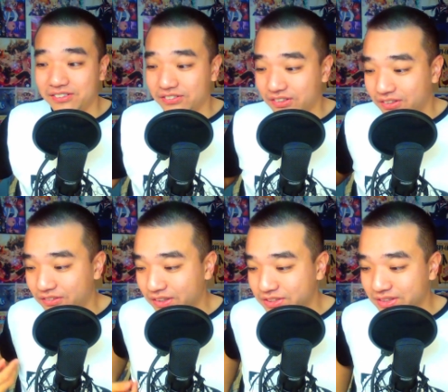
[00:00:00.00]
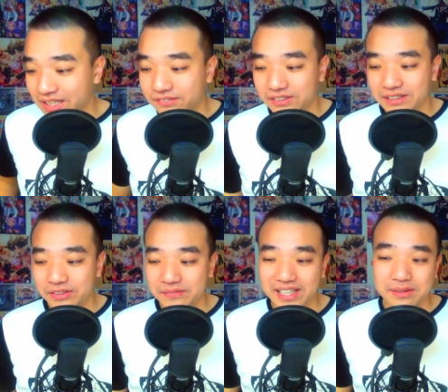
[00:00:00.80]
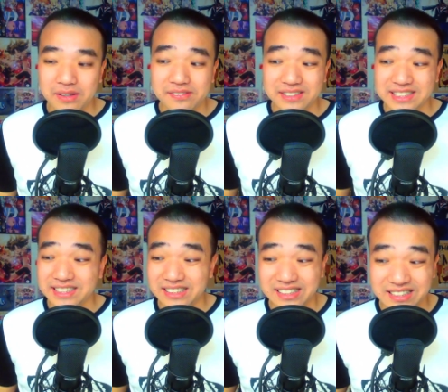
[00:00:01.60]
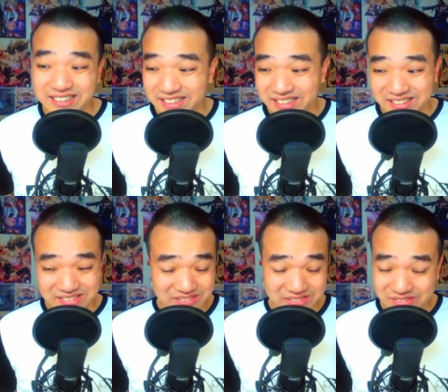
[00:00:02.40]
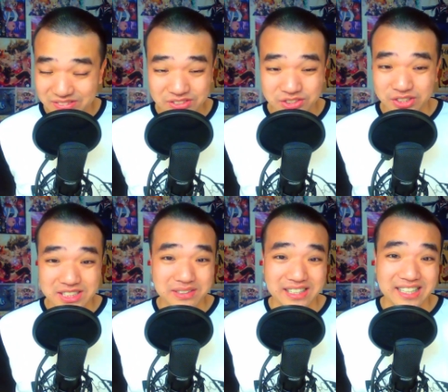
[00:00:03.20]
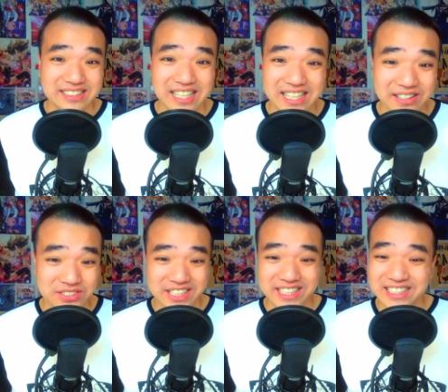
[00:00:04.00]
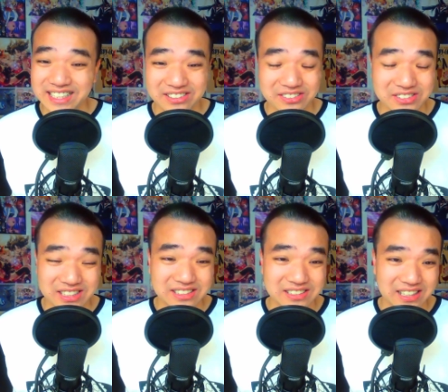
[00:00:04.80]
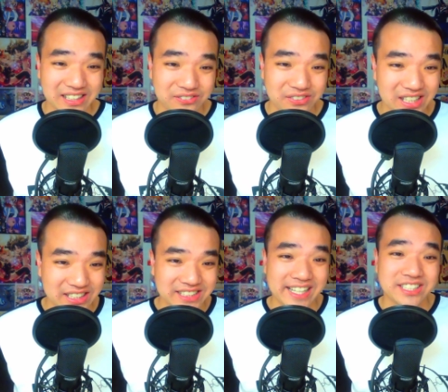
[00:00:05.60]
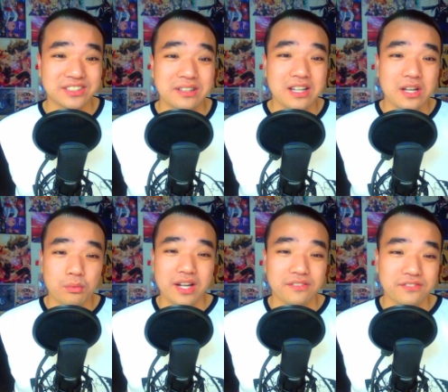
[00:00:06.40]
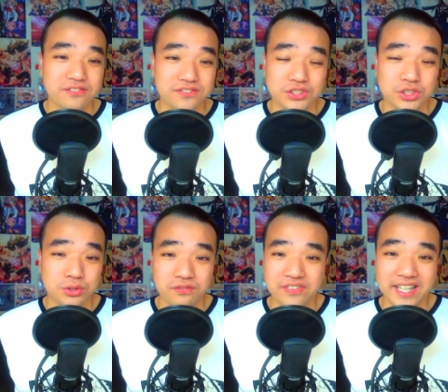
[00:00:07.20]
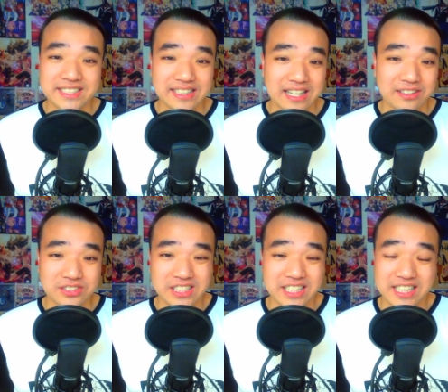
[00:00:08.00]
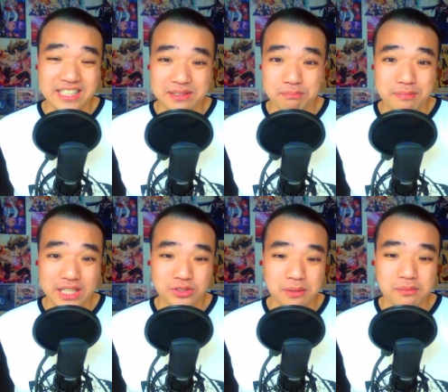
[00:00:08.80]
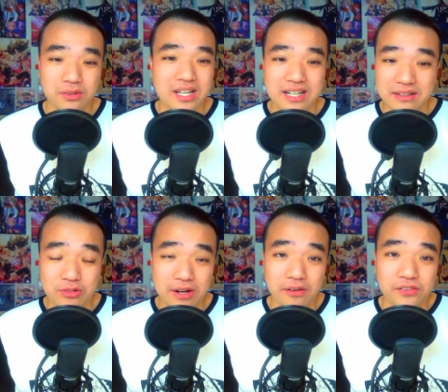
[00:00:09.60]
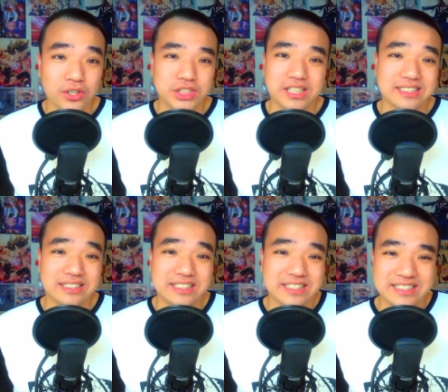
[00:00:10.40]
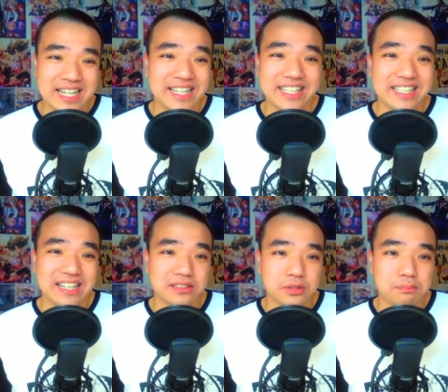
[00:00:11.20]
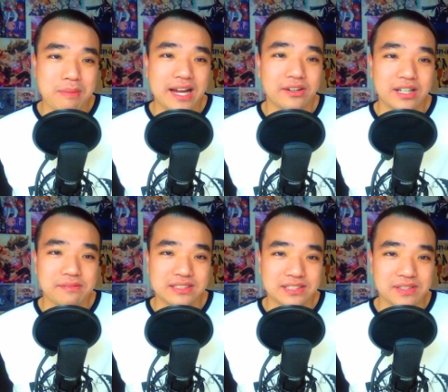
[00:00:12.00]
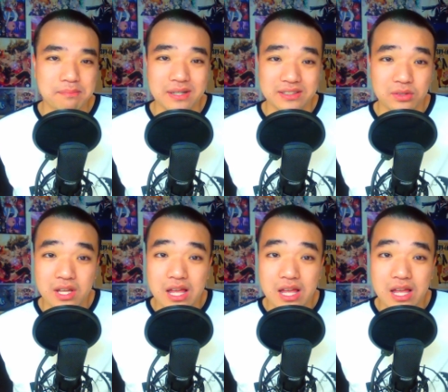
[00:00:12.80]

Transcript: for what to come for the remaining part of the season because trust me guys, I, if Chisato doesn't like really change her way of shoot fighting now, she is in big trouble. Well, of course she got Takina to back her up and stuff like that, but